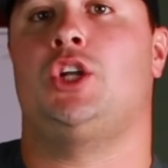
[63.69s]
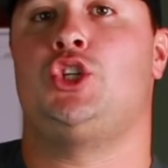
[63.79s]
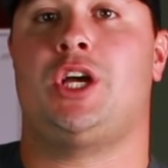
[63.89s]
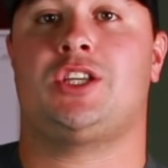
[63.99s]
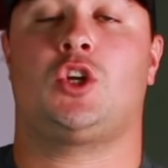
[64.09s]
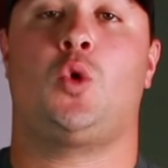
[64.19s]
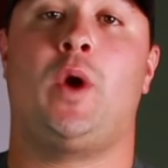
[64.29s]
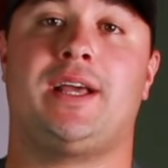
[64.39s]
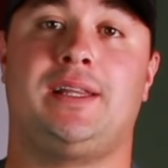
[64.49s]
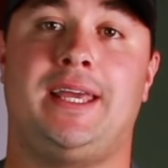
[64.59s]
adjust
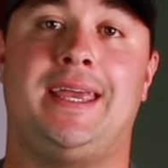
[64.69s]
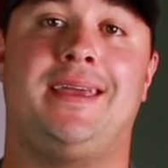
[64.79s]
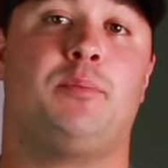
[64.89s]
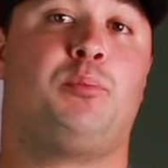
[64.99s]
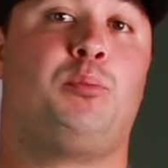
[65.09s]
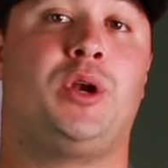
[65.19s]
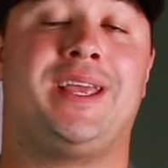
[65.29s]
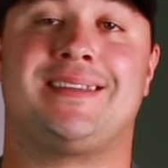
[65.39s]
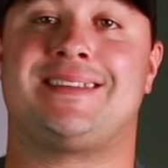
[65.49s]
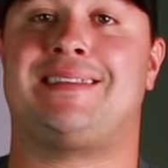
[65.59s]
quickly,
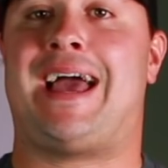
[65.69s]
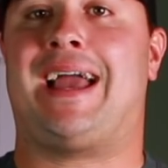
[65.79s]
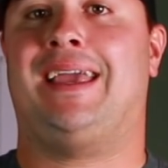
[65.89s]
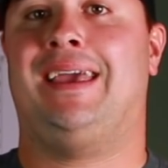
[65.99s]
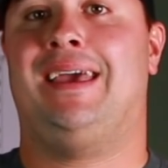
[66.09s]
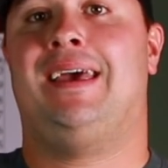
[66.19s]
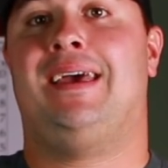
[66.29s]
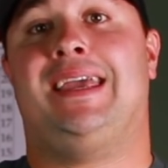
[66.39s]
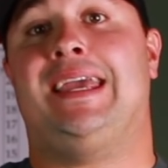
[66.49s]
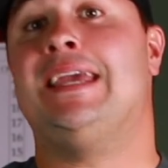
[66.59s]
putting slack
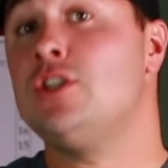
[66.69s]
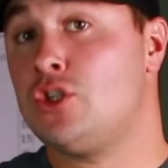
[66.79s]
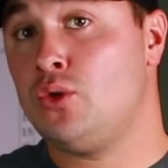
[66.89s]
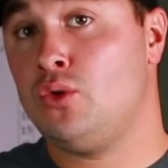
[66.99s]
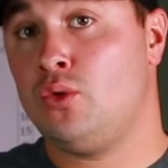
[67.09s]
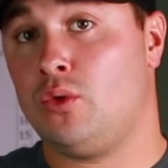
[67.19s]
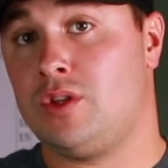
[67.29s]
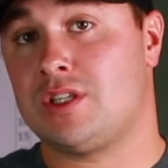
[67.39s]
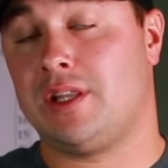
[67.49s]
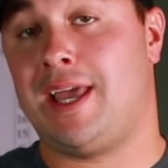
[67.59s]
into
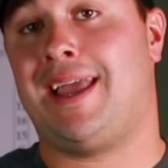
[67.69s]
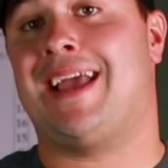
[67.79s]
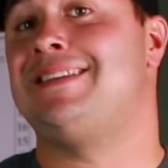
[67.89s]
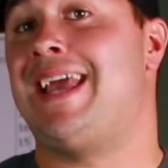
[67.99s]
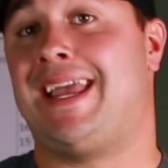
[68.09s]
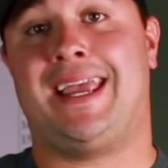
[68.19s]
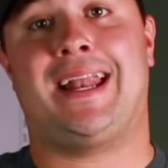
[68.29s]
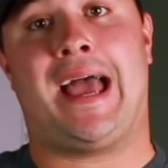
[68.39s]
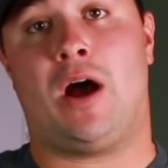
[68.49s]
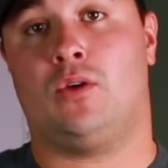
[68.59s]
the sling and taking
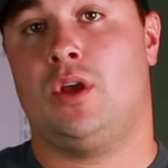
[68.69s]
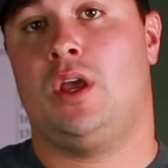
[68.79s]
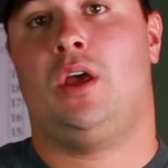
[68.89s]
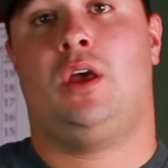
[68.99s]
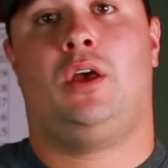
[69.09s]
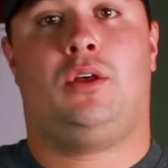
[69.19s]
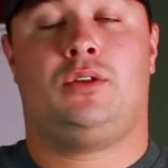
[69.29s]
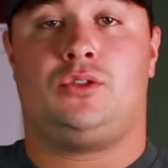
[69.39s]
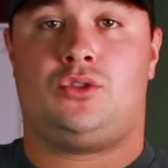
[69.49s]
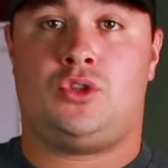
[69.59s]
it out.
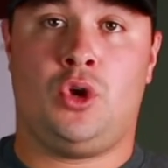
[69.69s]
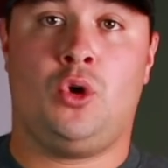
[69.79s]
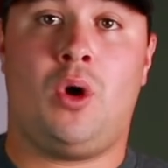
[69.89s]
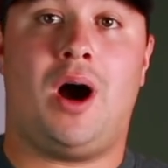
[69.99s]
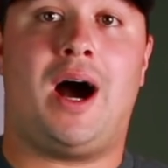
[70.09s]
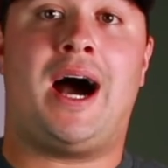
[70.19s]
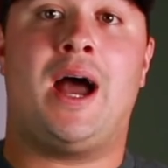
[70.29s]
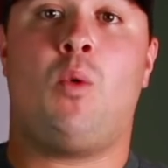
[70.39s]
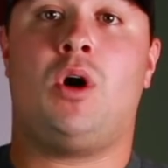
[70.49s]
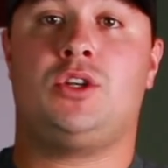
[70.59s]
Two,
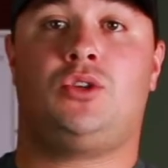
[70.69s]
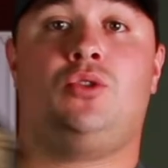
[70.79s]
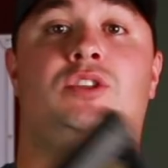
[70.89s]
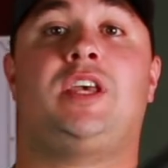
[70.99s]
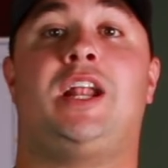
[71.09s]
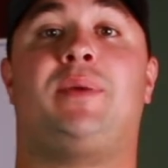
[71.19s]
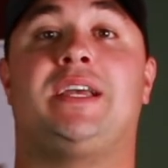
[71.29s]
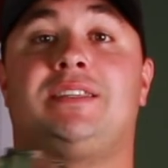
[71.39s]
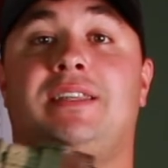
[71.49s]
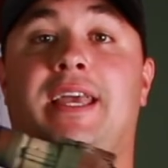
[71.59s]
I want to set up my
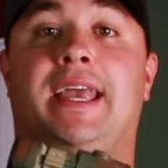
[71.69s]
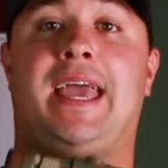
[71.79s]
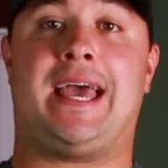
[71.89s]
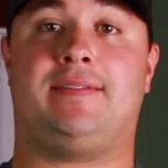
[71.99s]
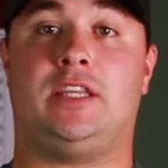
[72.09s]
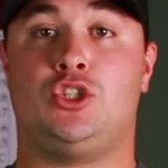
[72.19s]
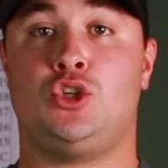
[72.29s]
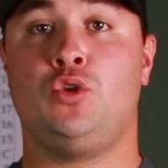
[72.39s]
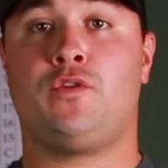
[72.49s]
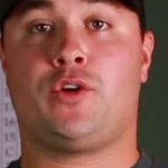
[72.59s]
sling at the
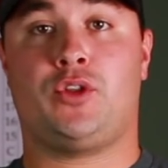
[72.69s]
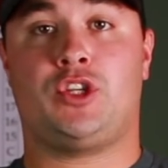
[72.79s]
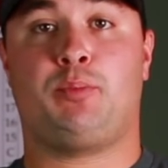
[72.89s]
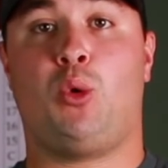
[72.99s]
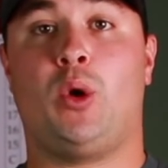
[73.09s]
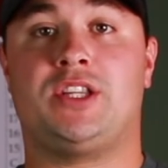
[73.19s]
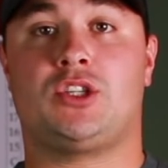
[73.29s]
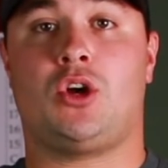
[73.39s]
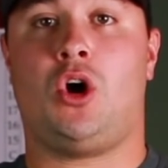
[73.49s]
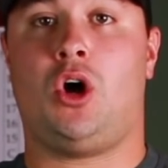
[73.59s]
two furthest
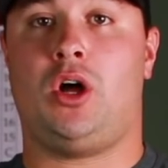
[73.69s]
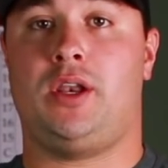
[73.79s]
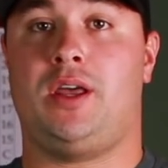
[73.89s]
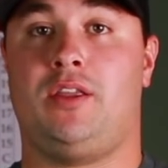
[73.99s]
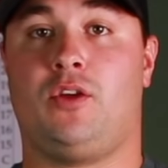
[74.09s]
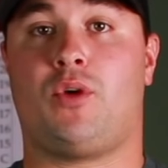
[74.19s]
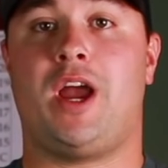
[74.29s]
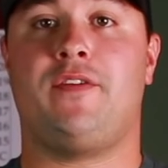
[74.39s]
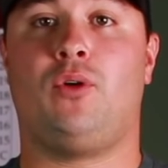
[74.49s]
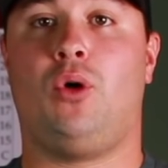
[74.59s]
points on the
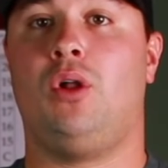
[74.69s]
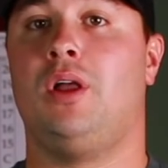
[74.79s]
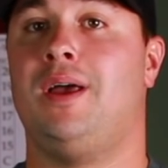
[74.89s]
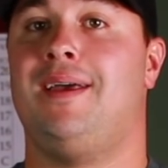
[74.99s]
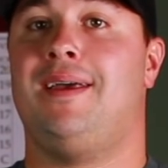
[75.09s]
rifle.